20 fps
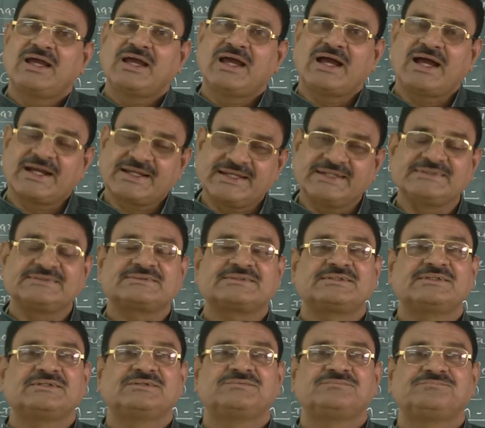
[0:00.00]
against,
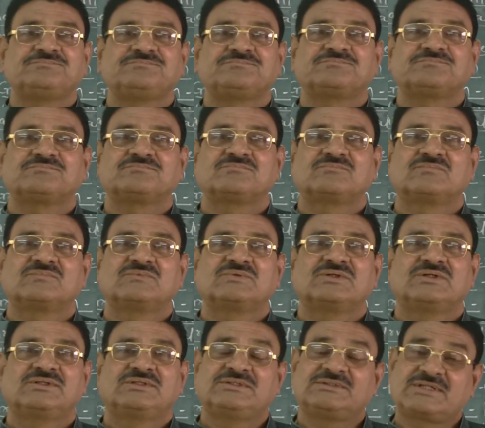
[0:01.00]

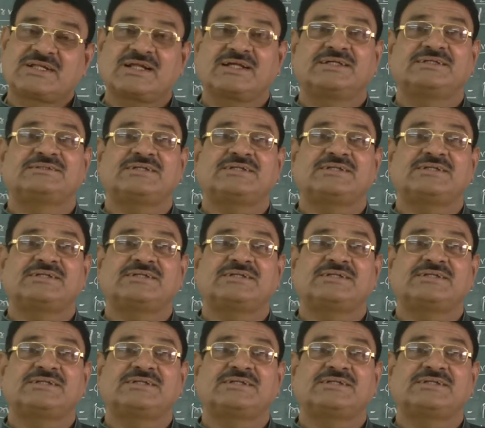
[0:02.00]
this drug is